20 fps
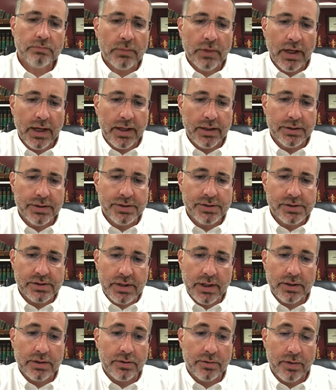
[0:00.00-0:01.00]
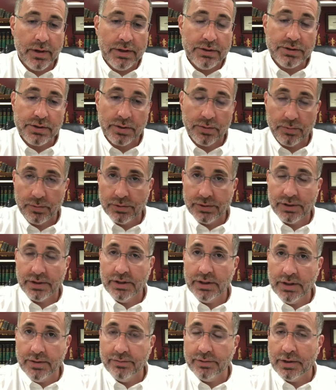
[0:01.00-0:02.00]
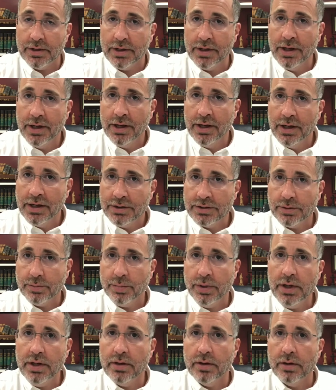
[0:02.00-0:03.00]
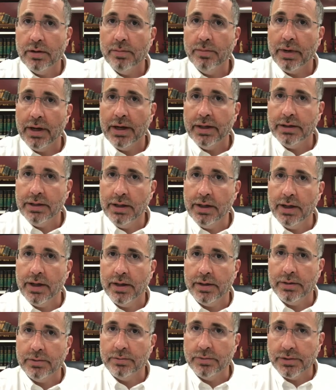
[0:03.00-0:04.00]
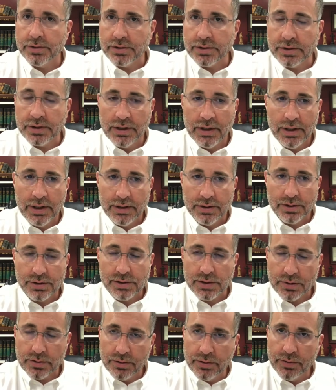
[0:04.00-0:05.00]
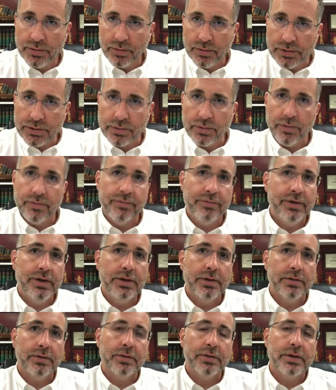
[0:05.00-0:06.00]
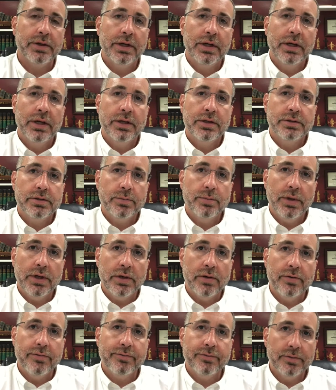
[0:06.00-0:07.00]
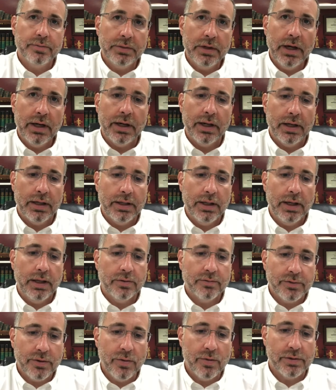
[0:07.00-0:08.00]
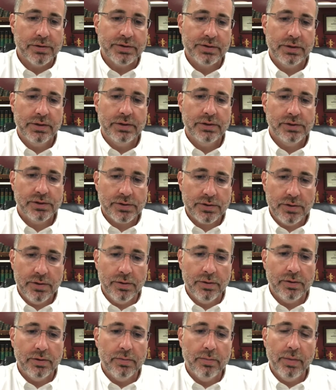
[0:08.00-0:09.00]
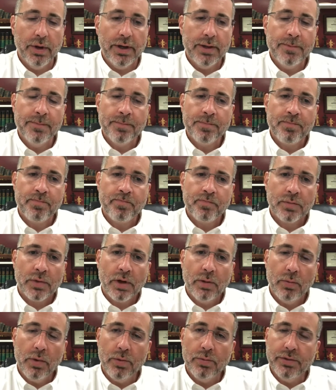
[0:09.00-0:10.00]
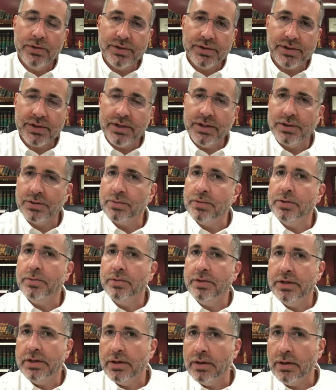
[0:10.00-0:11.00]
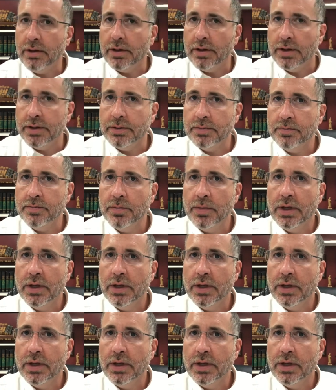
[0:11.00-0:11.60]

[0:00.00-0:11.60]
And this declaration was given to Peter by God. This truth was revealed to Peter from God. And of course, it is true. But what we see as we read on